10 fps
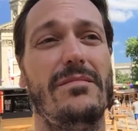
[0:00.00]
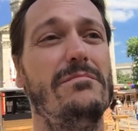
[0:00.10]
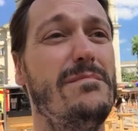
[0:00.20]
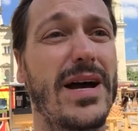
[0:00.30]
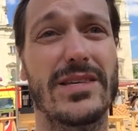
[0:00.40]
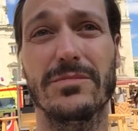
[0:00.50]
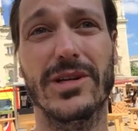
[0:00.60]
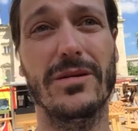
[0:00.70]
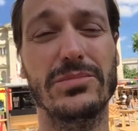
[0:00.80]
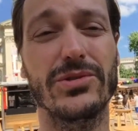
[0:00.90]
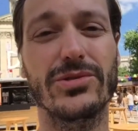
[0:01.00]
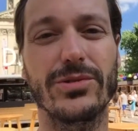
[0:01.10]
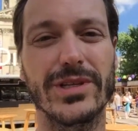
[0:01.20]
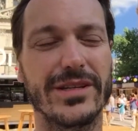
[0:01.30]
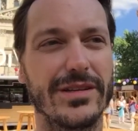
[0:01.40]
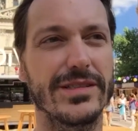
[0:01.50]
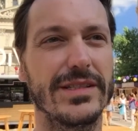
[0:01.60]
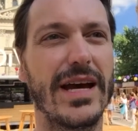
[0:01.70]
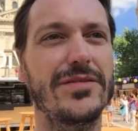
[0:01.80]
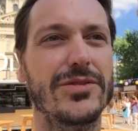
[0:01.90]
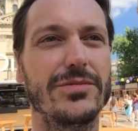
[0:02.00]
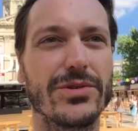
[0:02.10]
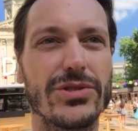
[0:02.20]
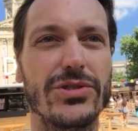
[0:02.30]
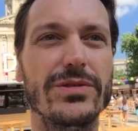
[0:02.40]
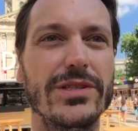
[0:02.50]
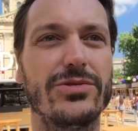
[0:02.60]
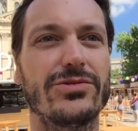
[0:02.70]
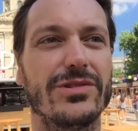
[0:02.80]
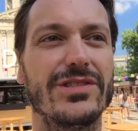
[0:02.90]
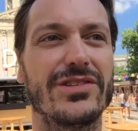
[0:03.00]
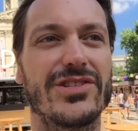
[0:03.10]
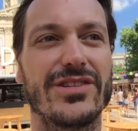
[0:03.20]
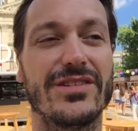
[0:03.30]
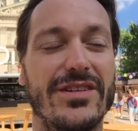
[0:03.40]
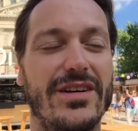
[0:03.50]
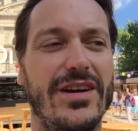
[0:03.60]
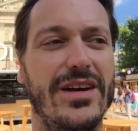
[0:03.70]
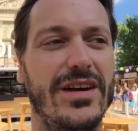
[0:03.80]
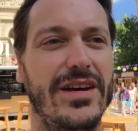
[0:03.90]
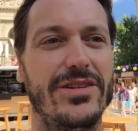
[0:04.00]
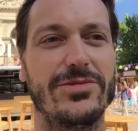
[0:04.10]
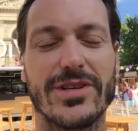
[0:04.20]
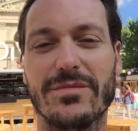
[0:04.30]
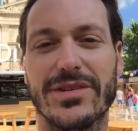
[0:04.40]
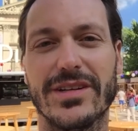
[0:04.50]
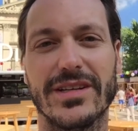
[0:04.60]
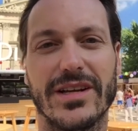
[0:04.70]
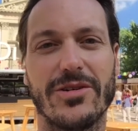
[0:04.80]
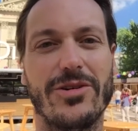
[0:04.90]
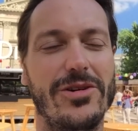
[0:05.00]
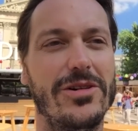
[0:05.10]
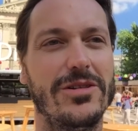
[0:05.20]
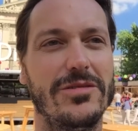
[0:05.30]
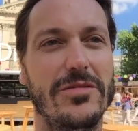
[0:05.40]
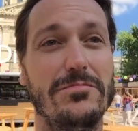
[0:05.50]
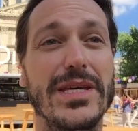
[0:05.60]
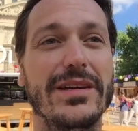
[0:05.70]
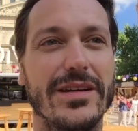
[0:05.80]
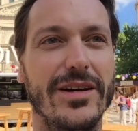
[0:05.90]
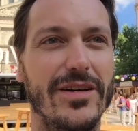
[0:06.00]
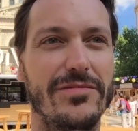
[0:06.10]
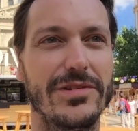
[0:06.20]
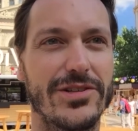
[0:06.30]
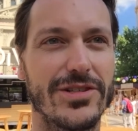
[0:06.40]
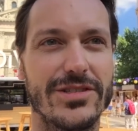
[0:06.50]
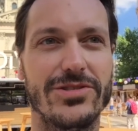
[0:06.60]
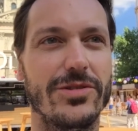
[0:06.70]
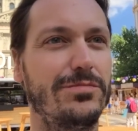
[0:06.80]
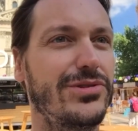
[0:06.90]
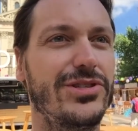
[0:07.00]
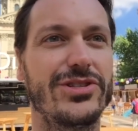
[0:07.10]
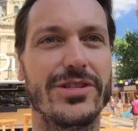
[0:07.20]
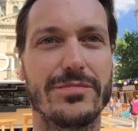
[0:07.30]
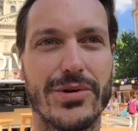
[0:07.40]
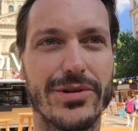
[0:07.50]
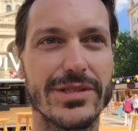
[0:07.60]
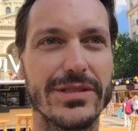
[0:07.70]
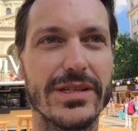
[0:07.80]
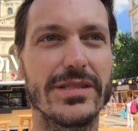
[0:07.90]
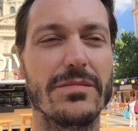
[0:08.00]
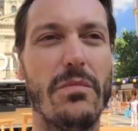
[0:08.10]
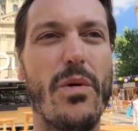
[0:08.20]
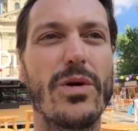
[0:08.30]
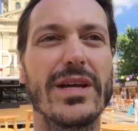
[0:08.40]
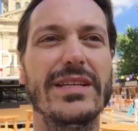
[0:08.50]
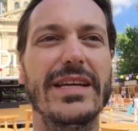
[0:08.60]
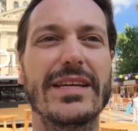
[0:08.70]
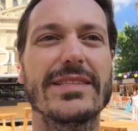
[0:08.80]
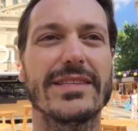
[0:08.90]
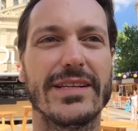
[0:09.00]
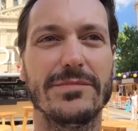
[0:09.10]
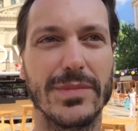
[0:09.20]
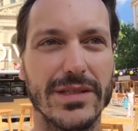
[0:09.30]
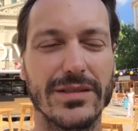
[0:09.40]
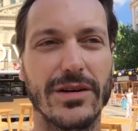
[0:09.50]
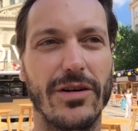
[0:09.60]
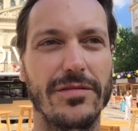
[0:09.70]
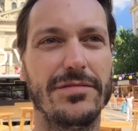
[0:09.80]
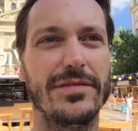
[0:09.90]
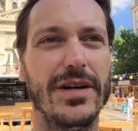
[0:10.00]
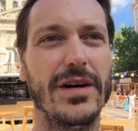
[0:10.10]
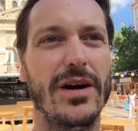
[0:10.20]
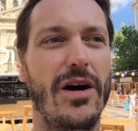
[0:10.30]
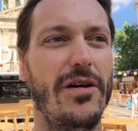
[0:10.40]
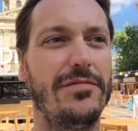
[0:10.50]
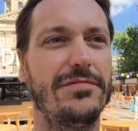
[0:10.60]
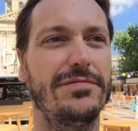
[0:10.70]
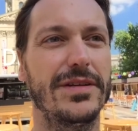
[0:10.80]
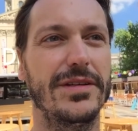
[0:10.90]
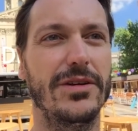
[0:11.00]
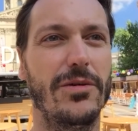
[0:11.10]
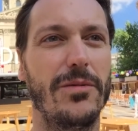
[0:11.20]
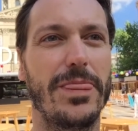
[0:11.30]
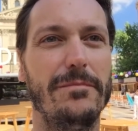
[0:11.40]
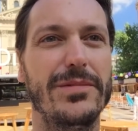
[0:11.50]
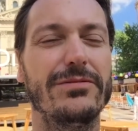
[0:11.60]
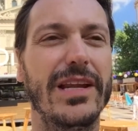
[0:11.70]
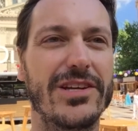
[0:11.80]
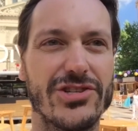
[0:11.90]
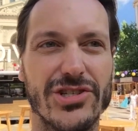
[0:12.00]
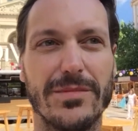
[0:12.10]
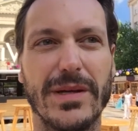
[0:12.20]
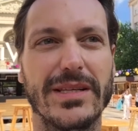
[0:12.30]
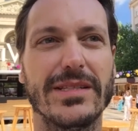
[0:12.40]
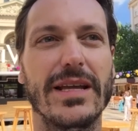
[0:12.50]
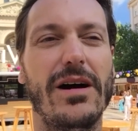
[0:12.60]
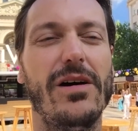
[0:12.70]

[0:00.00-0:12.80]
maximum up to 2 years. And afterwards you need to transition into something that I call being in love, which is you appreciate the person. It's more than the excitement of you know, the relationship, and